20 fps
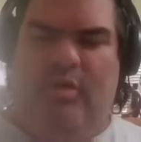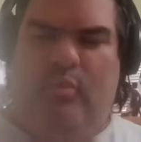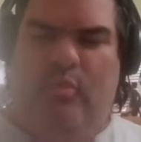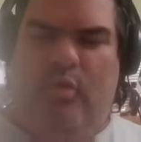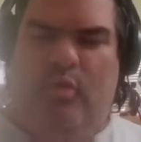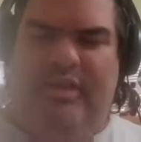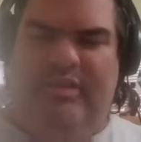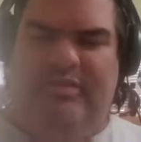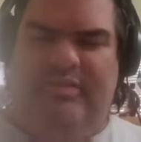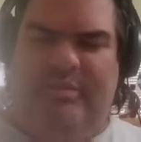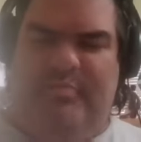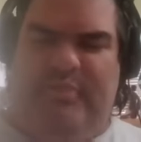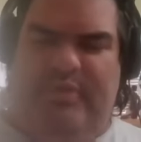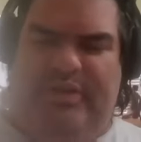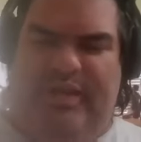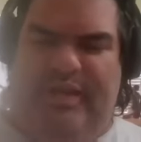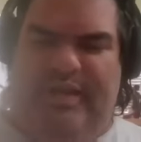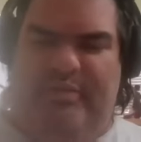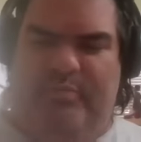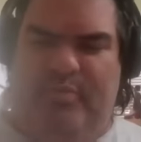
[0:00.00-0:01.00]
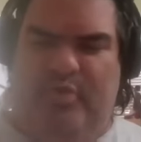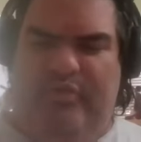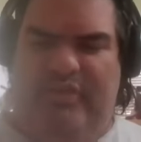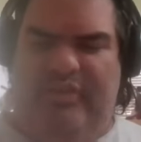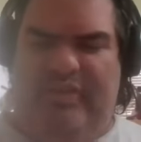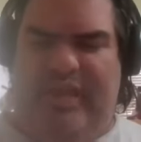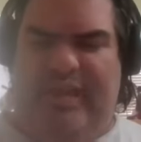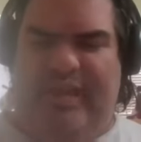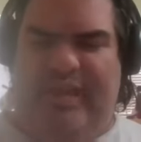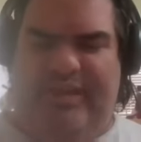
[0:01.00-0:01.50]
what has it been like
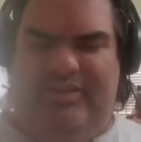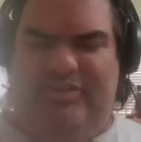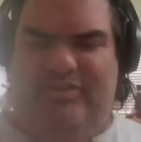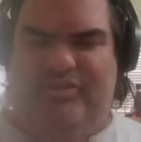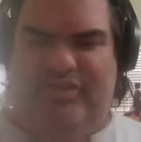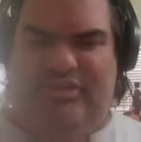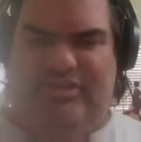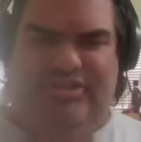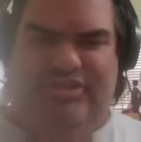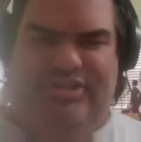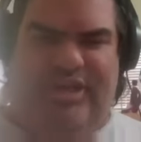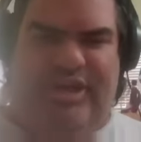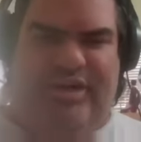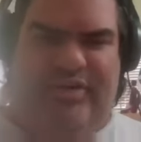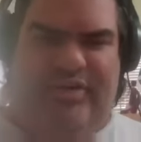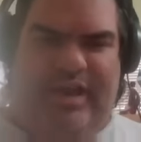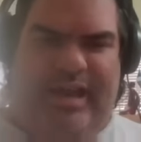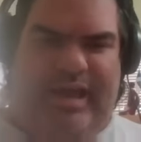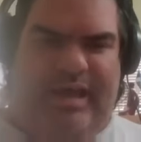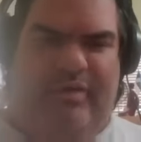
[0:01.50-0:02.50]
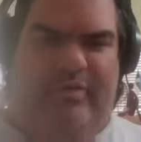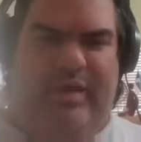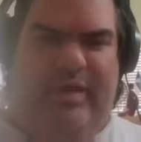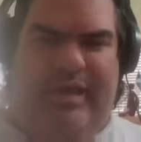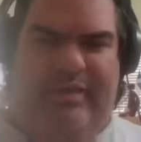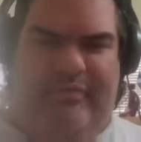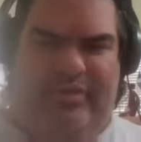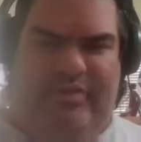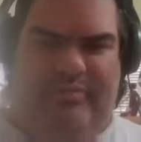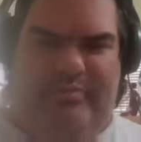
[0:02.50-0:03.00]
moving that extra chair now,
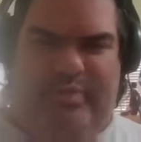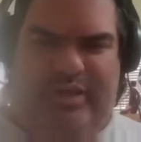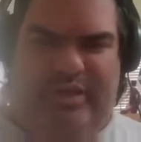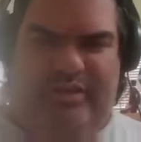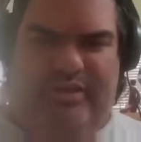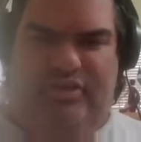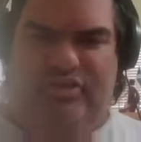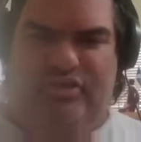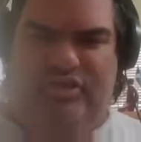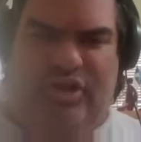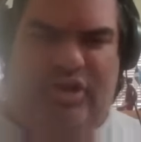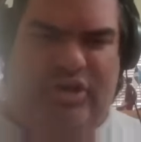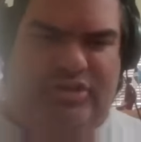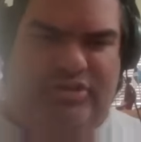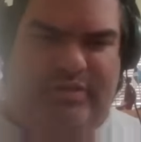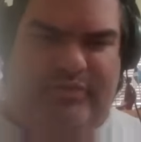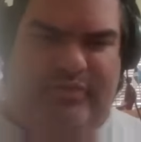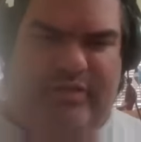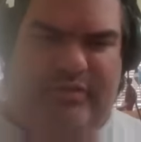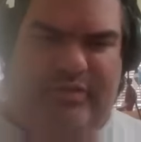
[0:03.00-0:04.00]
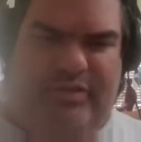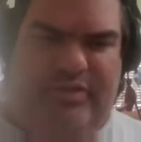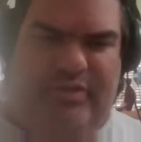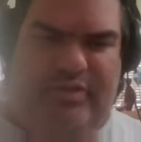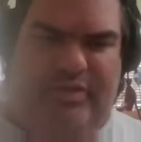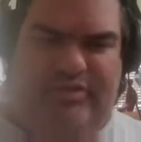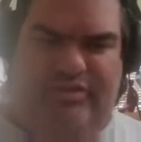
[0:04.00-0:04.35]
having been in charge of everything?